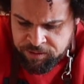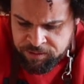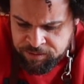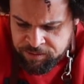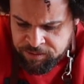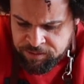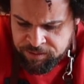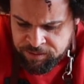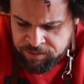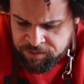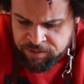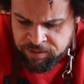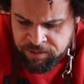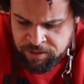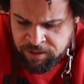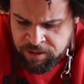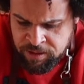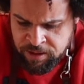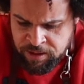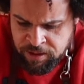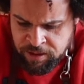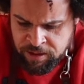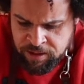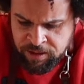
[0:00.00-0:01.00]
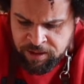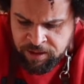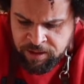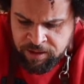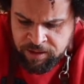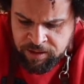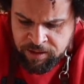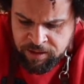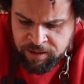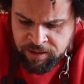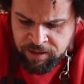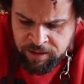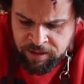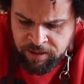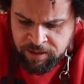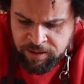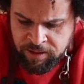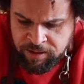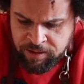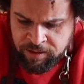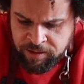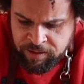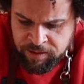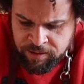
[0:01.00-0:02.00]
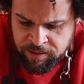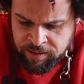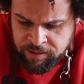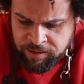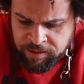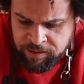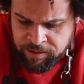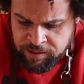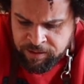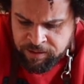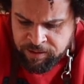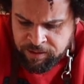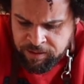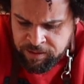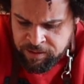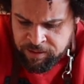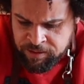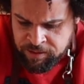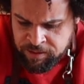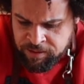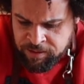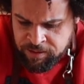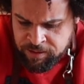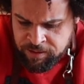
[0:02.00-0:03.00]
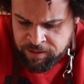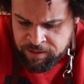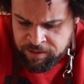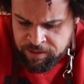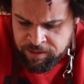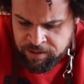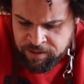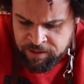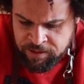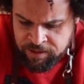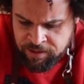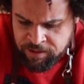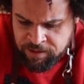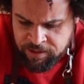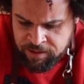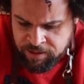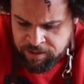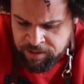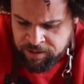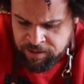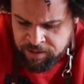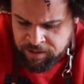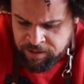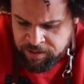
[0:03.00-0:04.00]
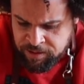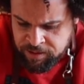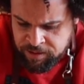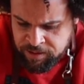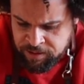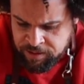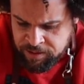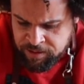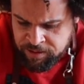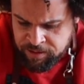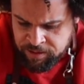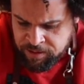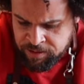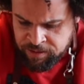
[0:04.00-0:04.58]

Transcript: (no one is talking)